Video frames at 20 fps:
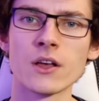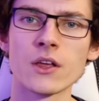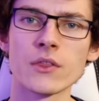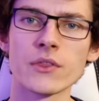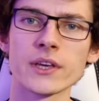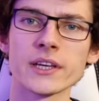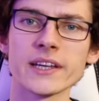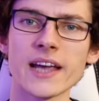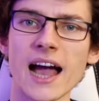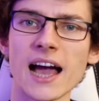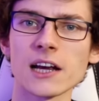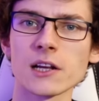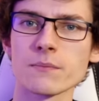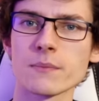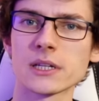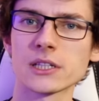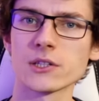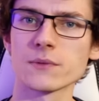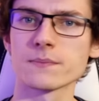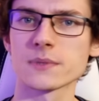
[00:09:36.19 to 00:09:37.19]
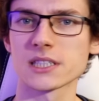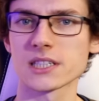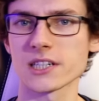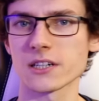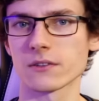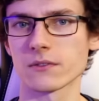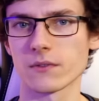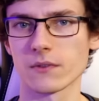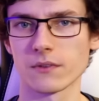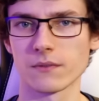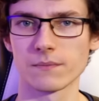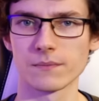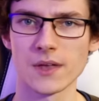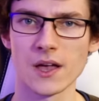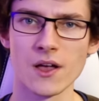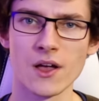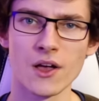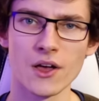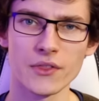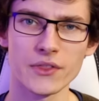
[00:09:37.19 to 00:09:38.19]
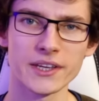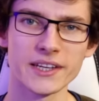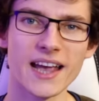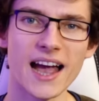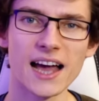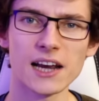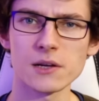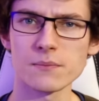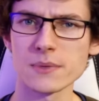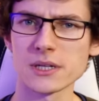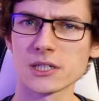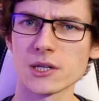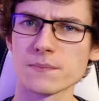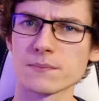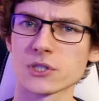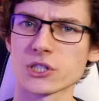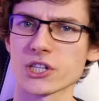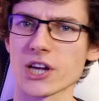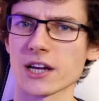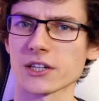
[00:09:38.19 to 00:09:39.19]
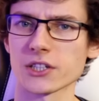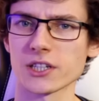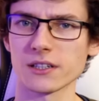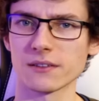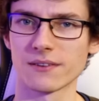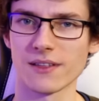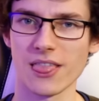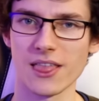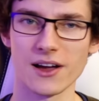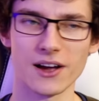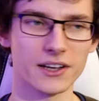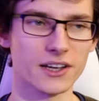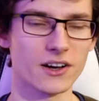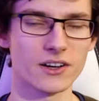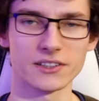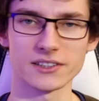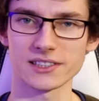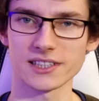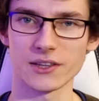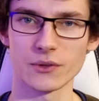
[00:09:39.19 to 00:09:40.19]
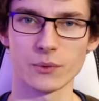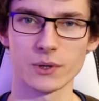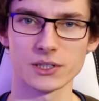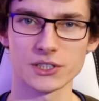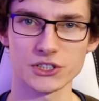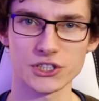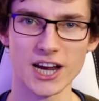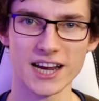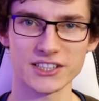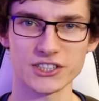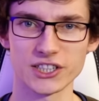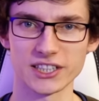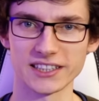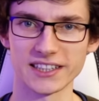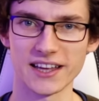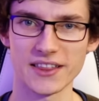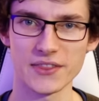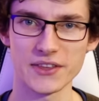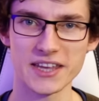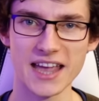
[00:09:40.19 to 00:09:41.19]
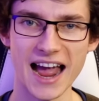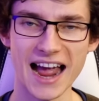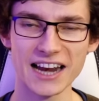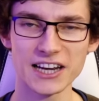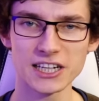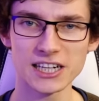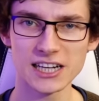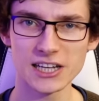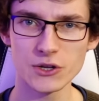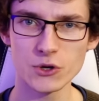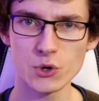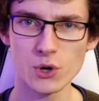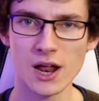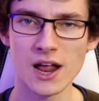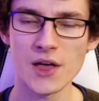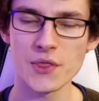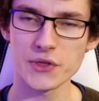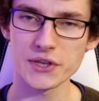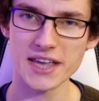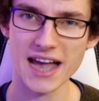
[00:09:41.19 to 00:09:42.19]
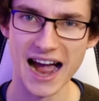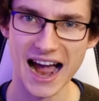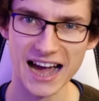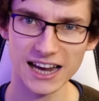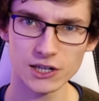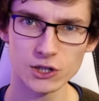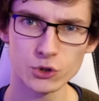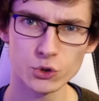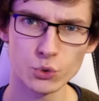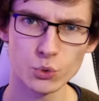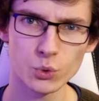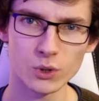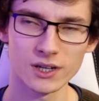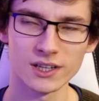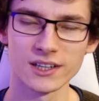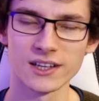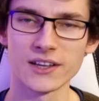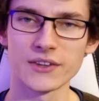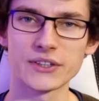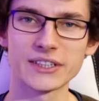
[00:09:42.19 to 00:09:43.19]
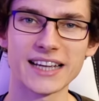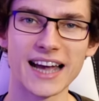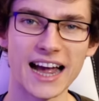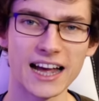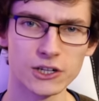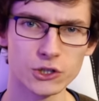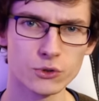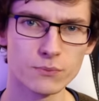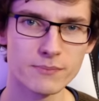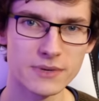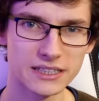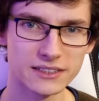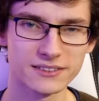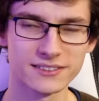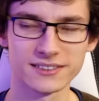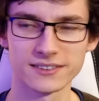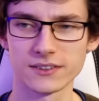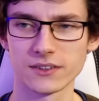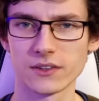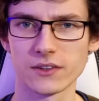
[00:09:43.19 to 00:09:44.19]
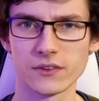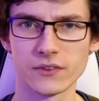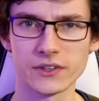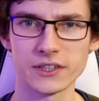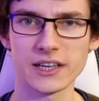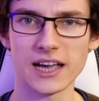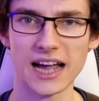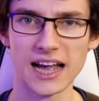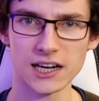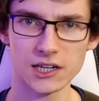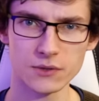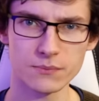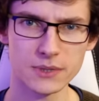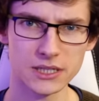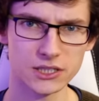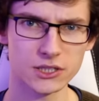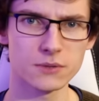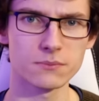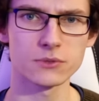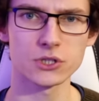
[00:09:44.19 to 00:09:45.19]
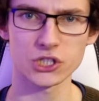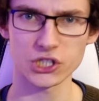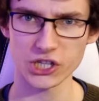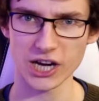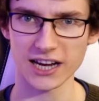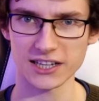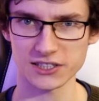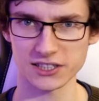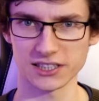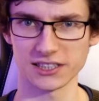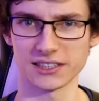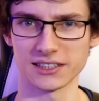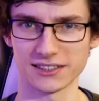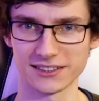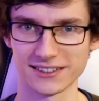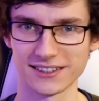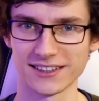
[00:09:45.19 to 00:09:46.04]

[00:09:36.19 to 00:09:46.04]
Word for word: The aluminium, the aluminium chassis, I can't say the word chassis, the alu, the alu, the, alumi the aluminium chassis.